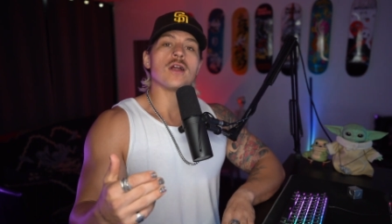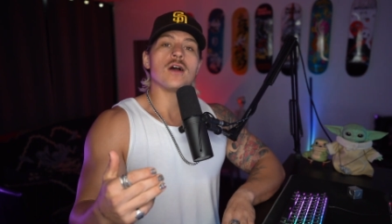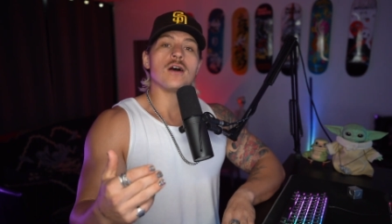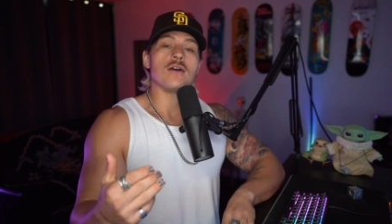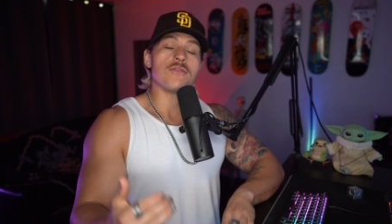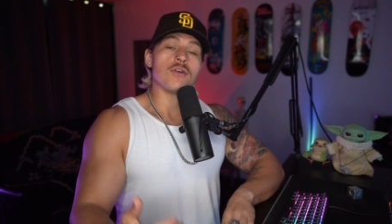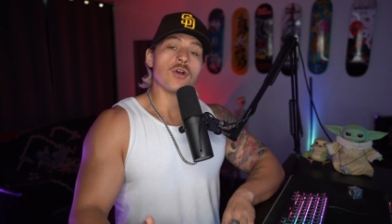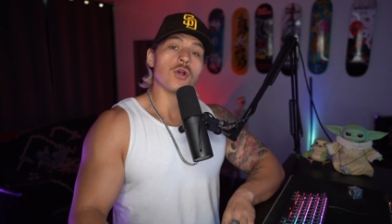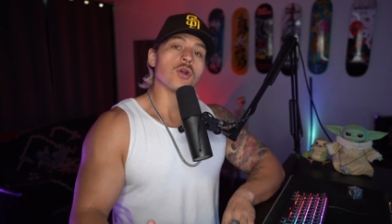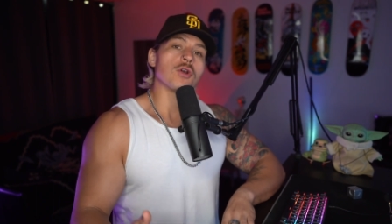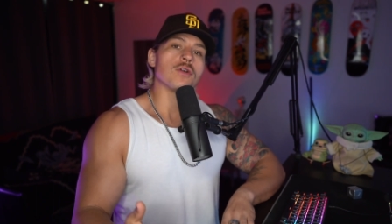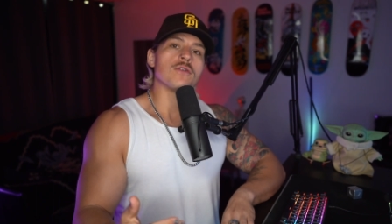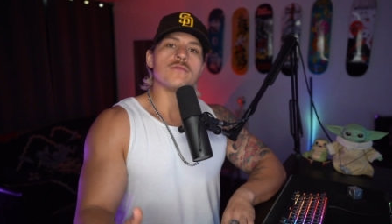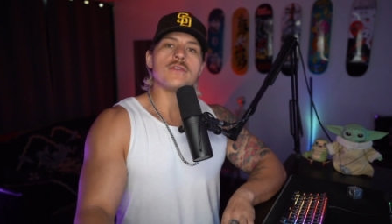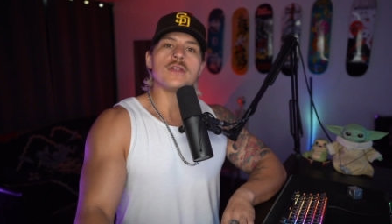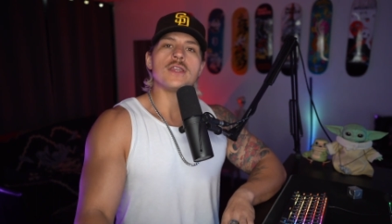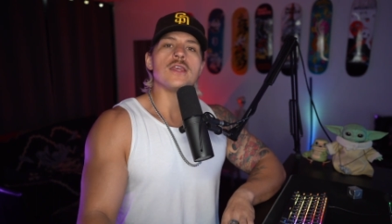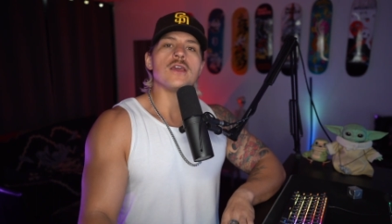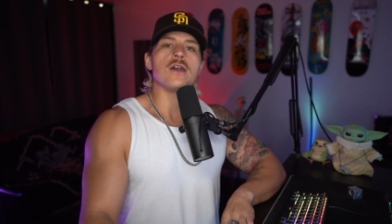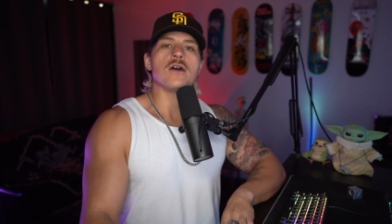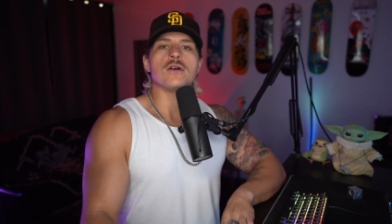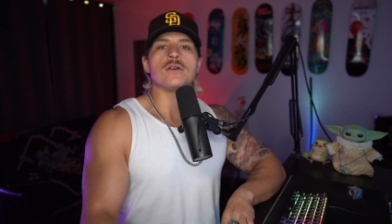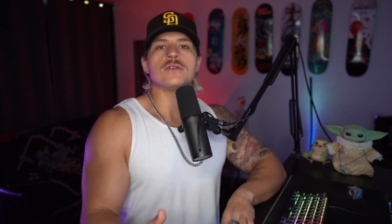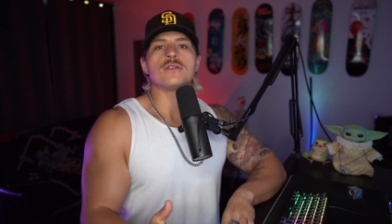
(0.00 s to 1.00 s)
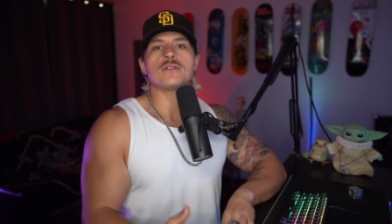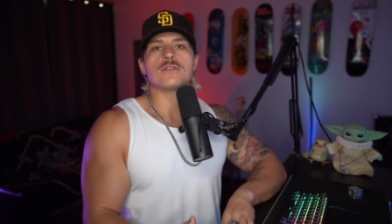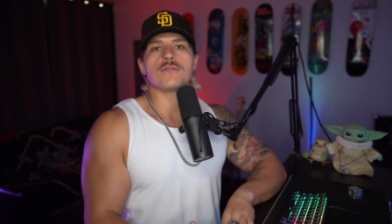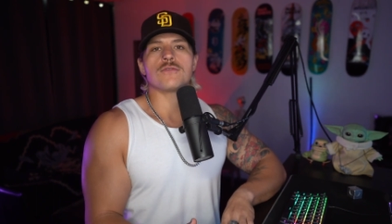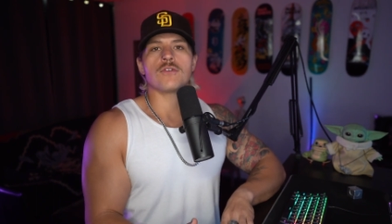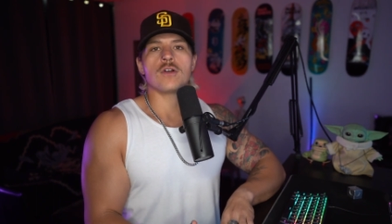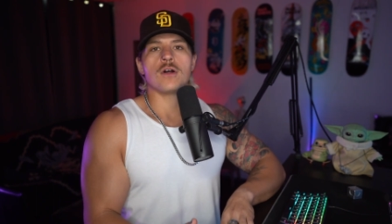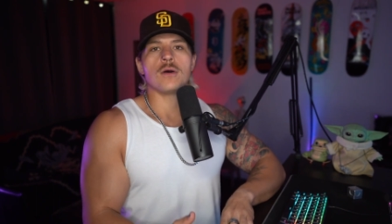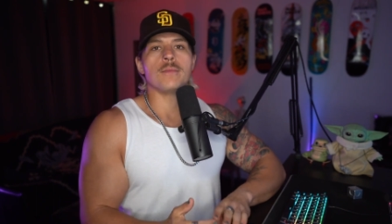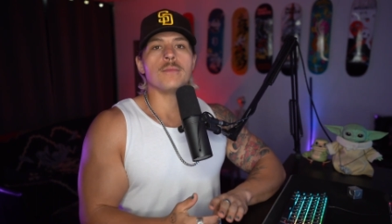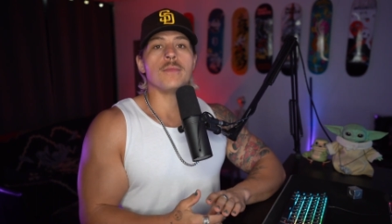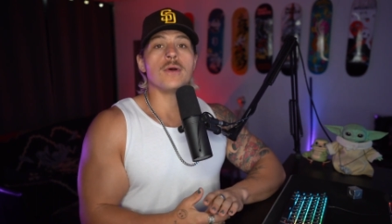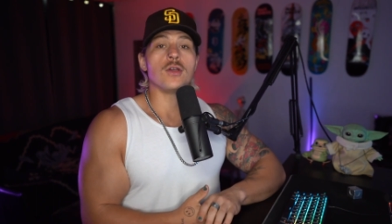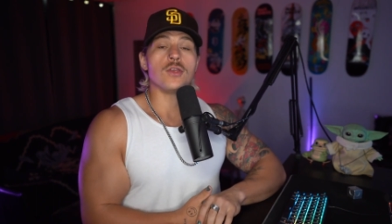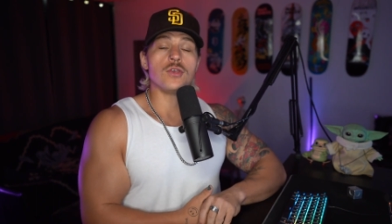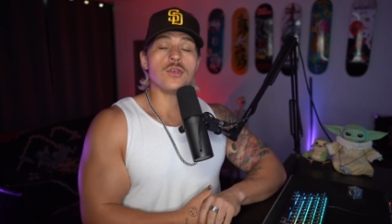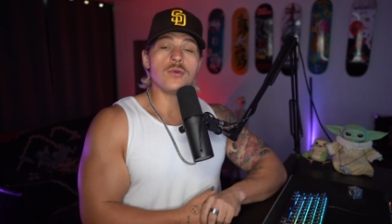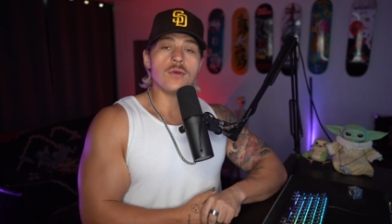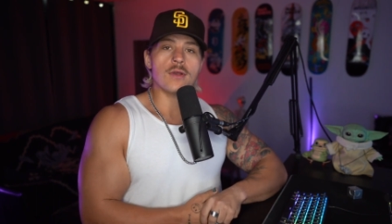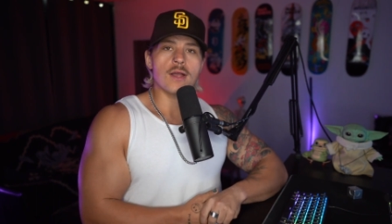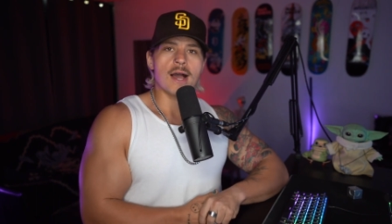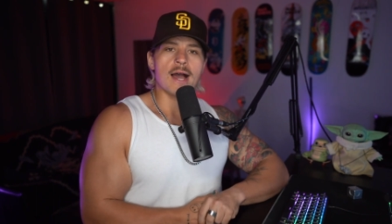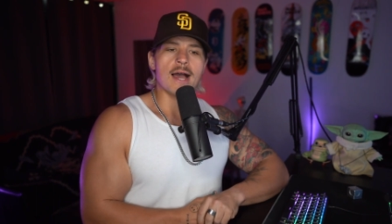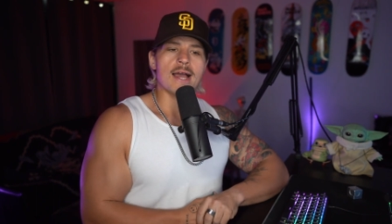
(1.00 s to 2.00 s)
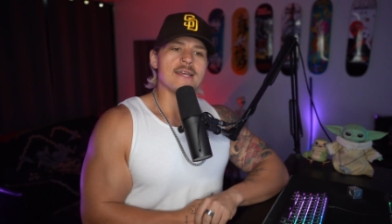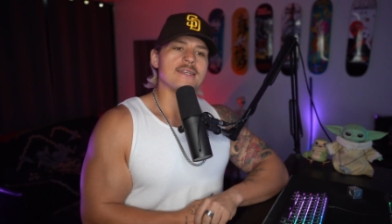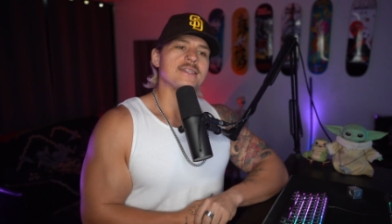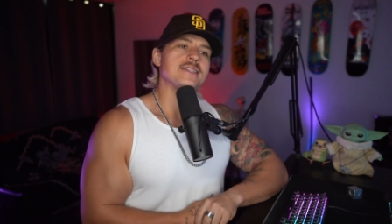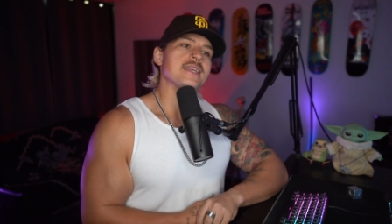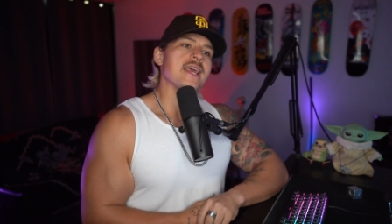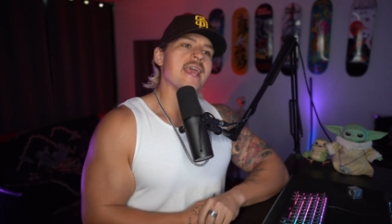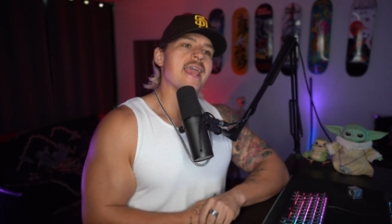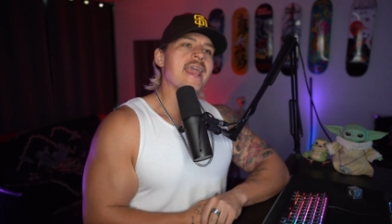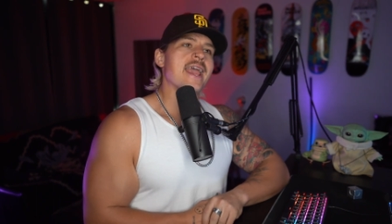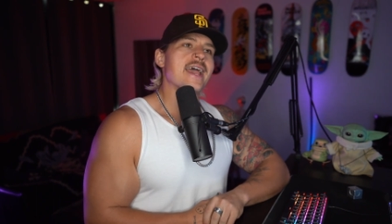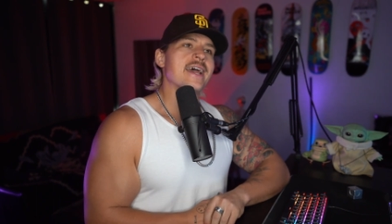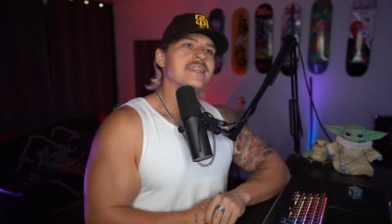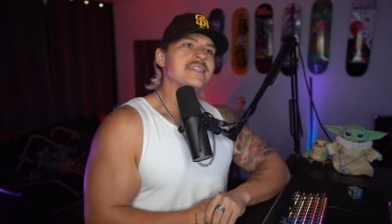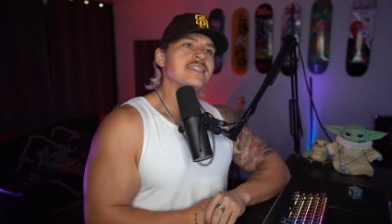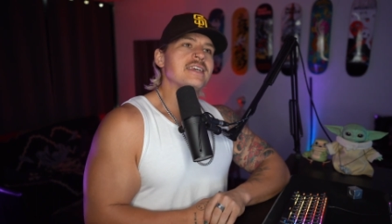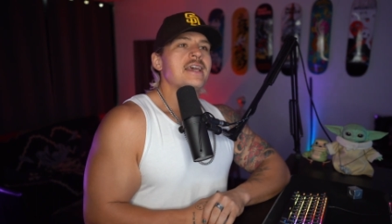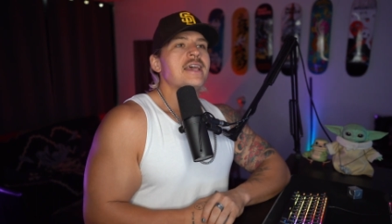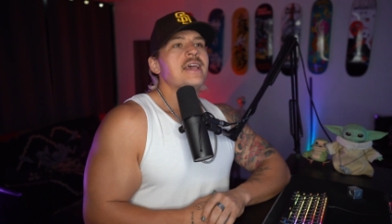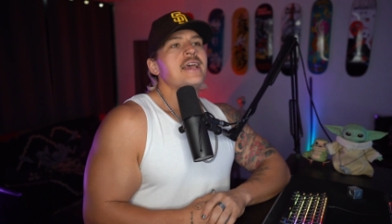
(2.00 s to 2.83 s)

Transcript: of her videos from you guys and